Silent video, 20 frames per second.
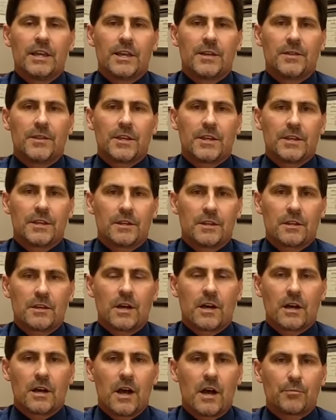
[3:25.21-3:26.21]
in the
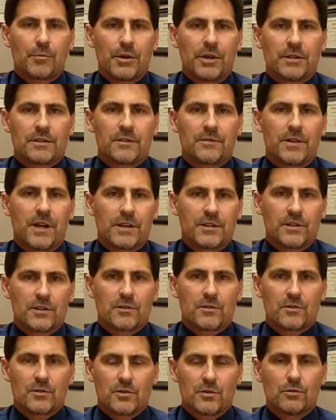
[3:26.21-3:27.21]
Comprehensive
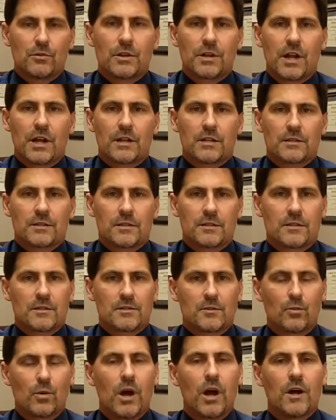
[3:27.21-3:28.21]
Digestive Stool Analysis
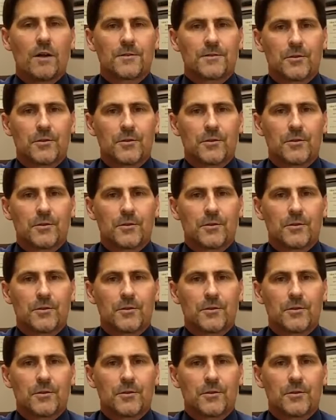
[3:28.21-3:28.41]
as well.